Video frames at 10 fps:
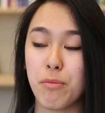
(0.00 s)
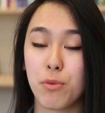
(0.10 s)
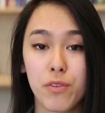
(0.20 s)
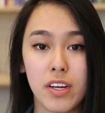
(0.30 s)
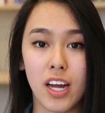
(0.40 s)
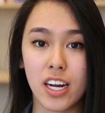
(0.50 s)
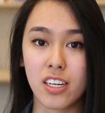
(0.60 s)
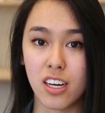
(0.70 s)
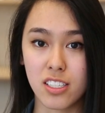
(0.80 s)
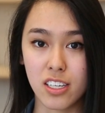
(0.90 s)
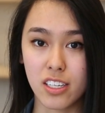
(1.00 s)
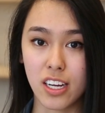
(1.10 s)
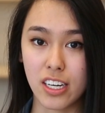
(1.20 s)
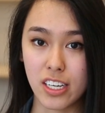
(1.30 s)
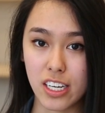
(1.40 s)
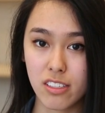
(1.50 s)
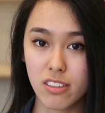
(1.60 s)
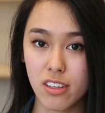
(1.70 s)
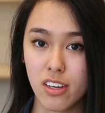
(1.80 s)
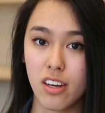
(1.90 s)
improve the diagnostic
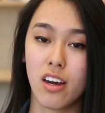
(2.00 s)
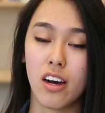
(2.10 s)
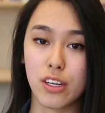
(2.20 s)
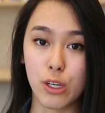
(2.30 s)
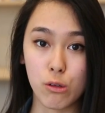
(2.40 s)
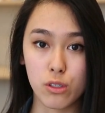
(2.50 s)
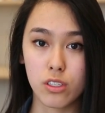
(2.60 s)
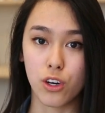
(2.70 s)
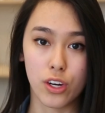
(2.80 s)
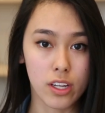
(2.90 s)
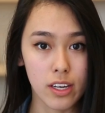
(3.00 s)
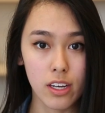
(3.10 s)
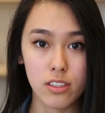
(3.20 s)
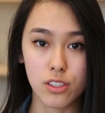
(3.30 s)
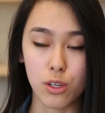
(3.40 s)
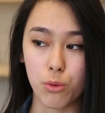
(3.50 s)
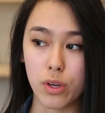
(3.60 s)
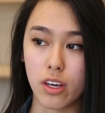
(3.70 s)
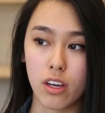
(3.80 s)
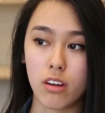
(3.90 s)
techniques used currently so
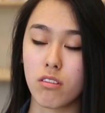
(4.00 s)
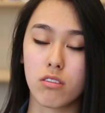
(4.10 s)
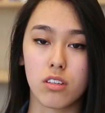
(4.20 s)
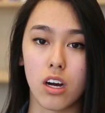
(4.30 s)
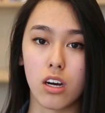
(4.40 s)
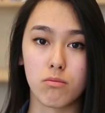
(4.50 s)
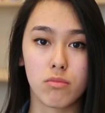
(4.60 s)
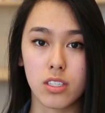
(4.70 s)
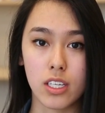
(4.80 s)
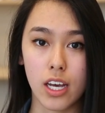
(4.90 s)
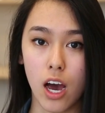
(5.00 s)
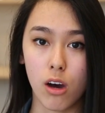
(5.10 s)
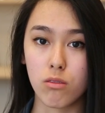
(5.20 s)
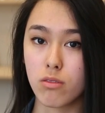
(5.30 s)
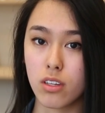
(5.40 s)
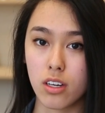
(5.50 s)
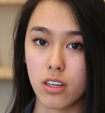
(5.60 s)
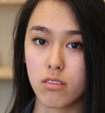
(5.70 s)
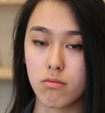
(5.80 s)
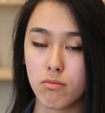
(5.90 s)
we can um, see how
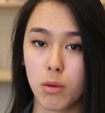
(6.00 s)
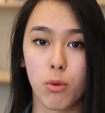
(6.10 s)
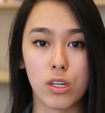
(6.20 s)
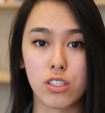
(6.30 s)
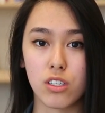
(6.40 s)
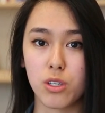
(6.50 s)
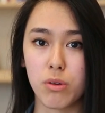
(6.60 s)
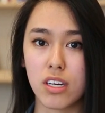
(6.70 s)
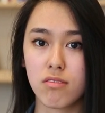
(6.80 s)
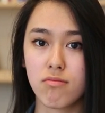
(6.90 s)
the components are doing.